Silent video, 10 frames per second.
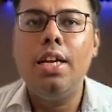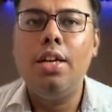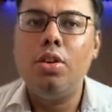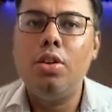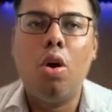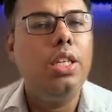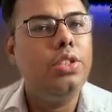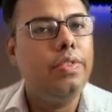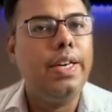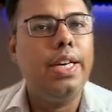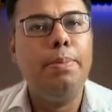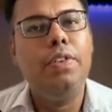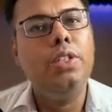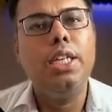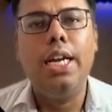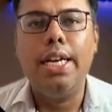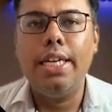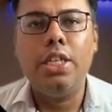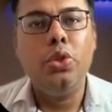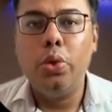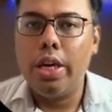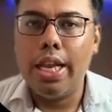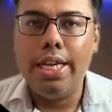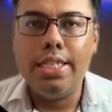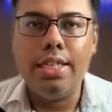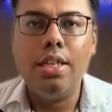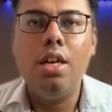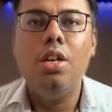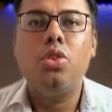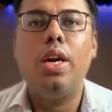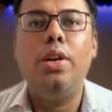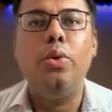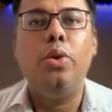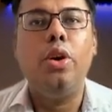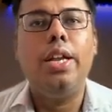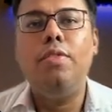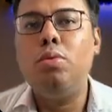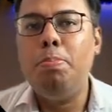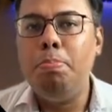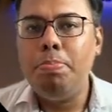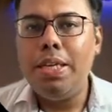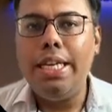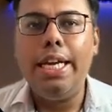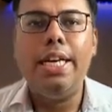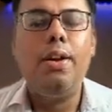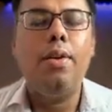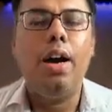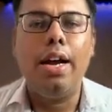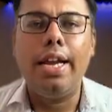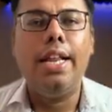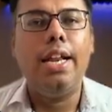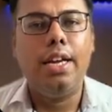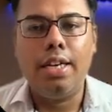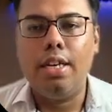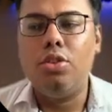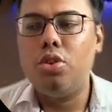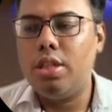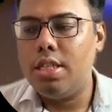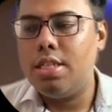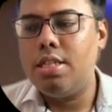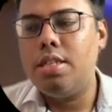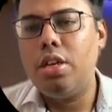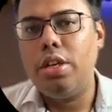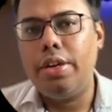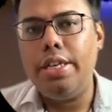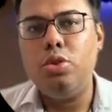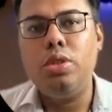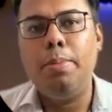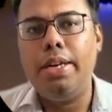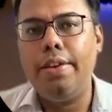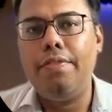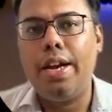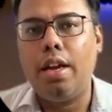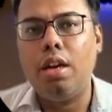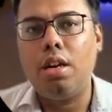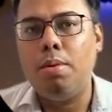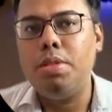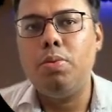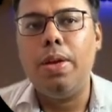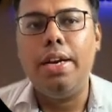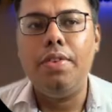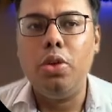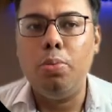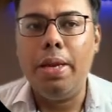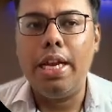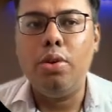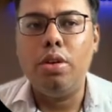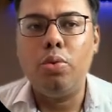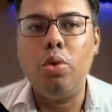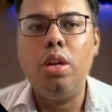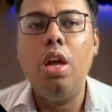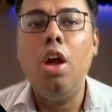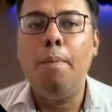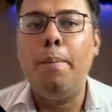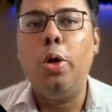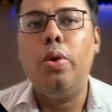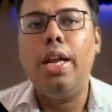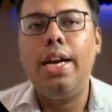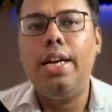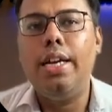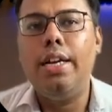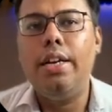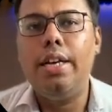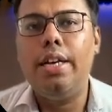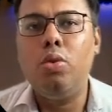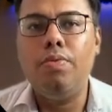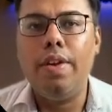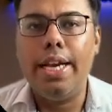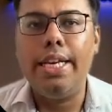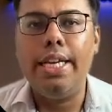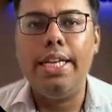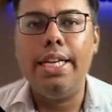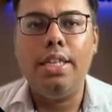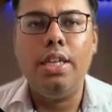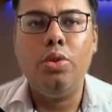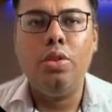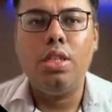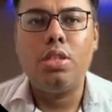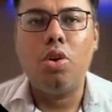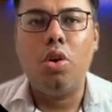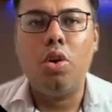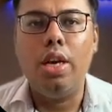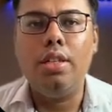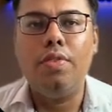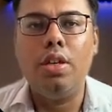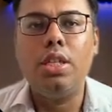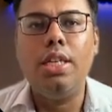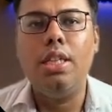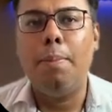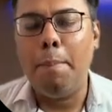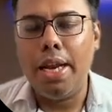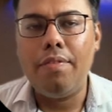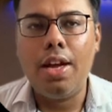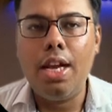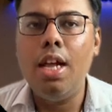call the generate bill function, and I can utilize it. So I do not have to create it again and again. So this is the reusability factor comes whenever you make your code modular. It looks very clean. Here you just calling the function in the main file.